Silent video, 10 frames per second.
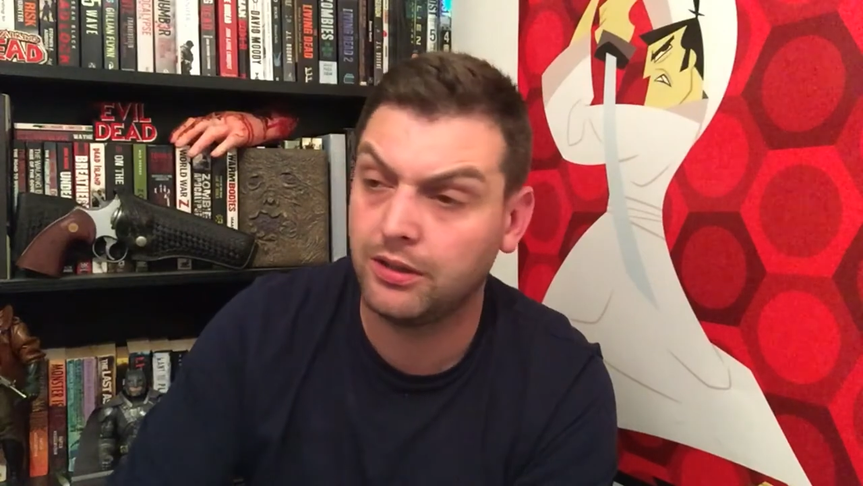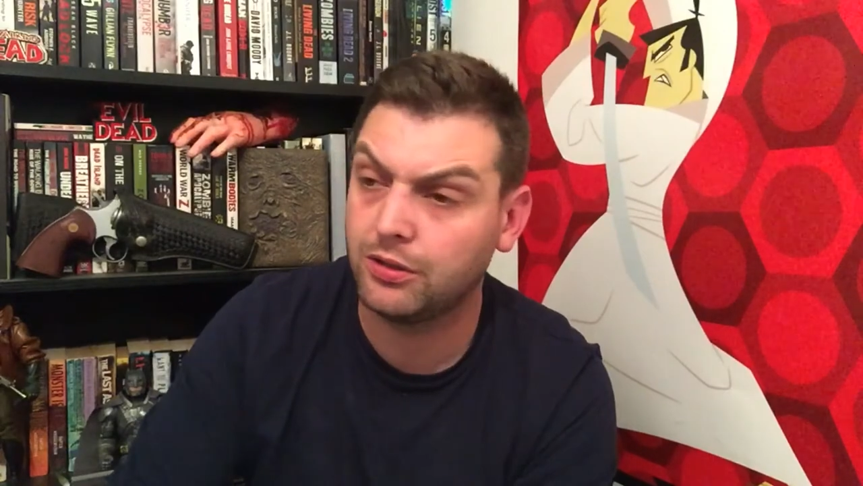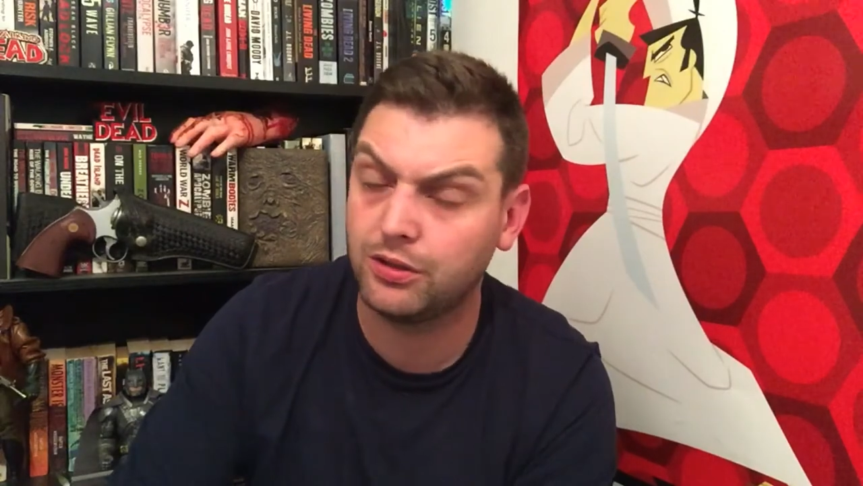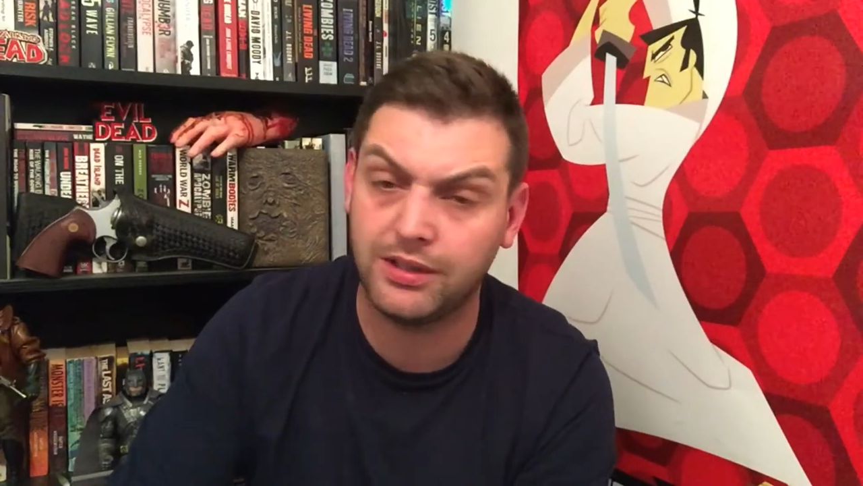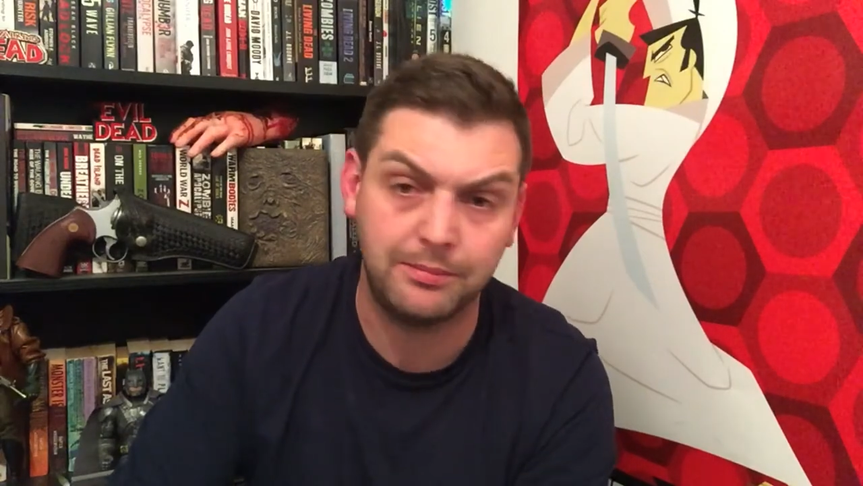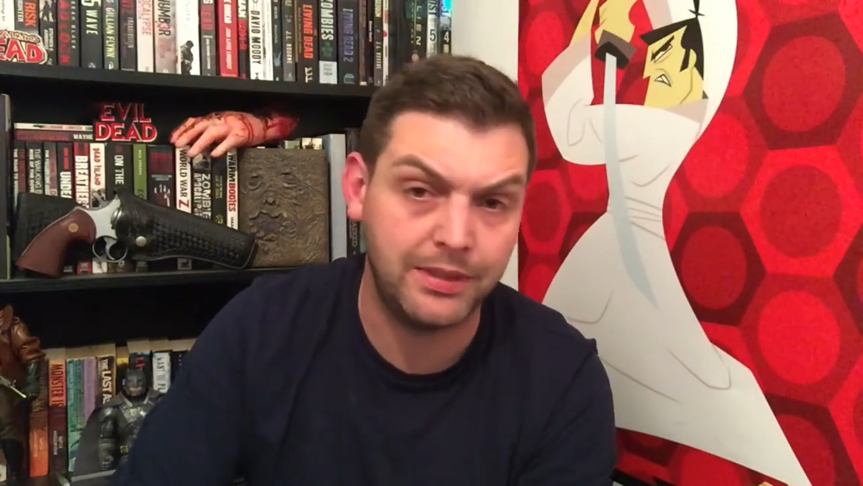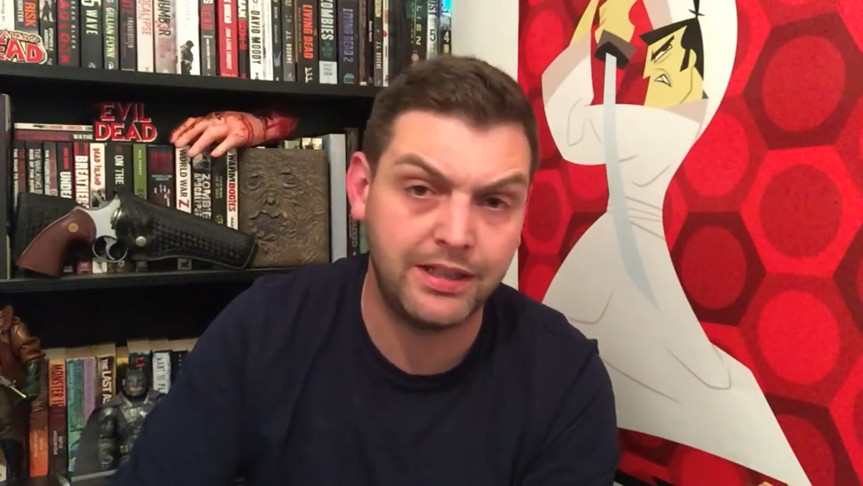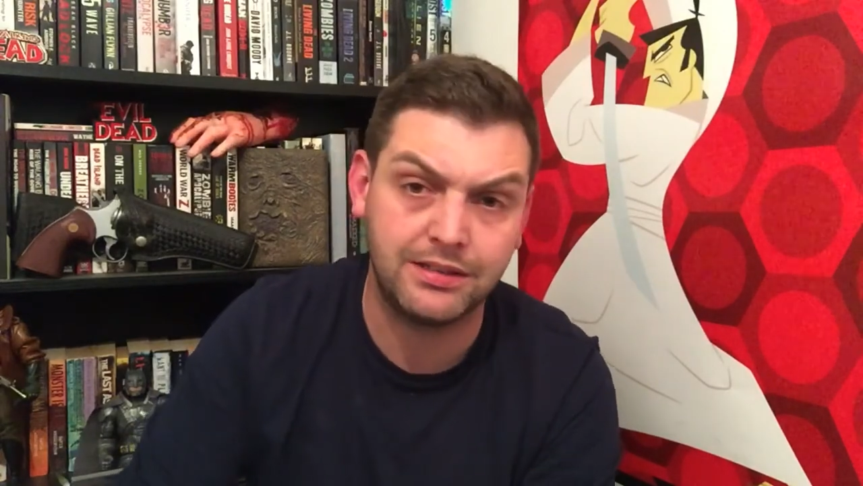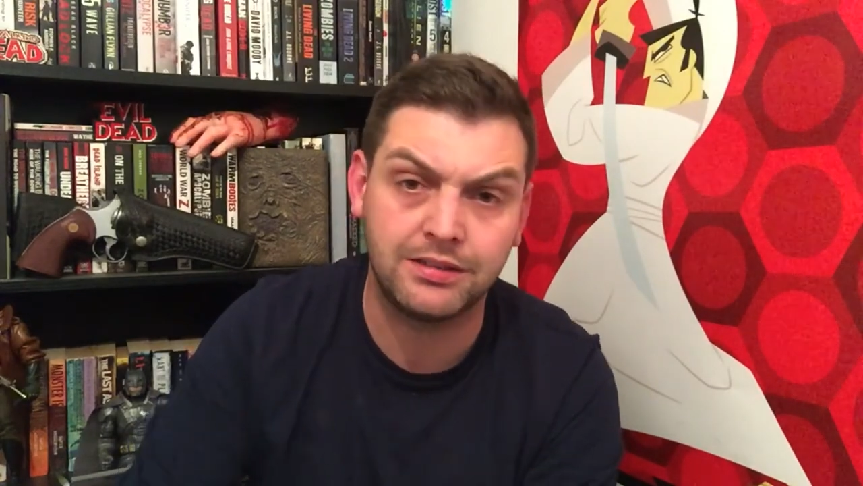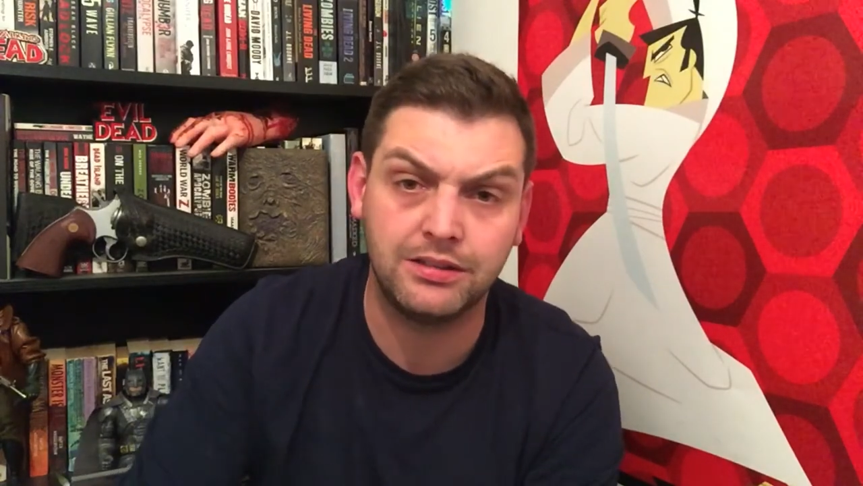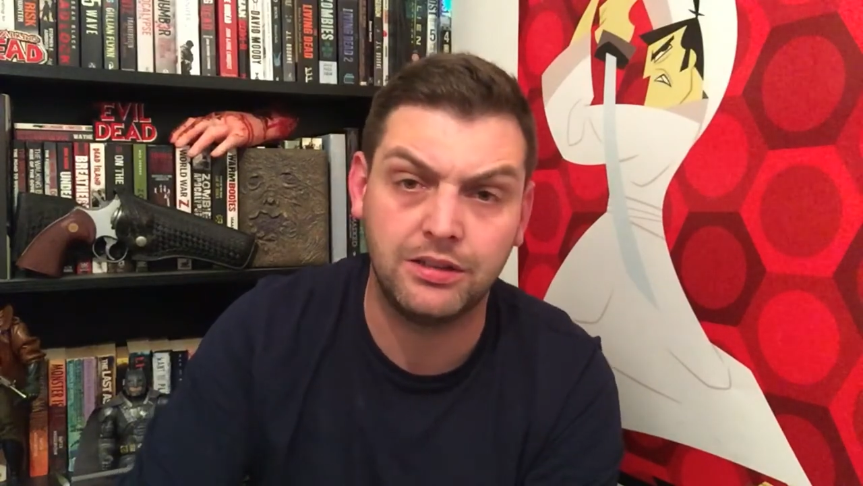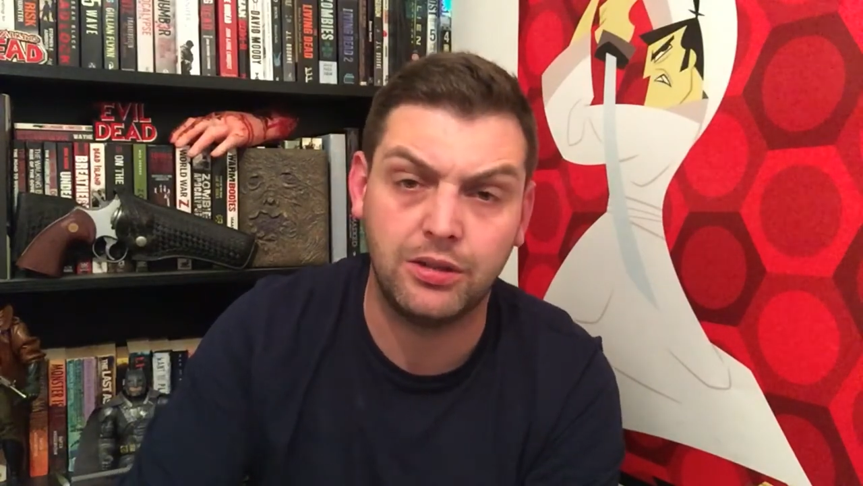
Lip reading: Good and bad, you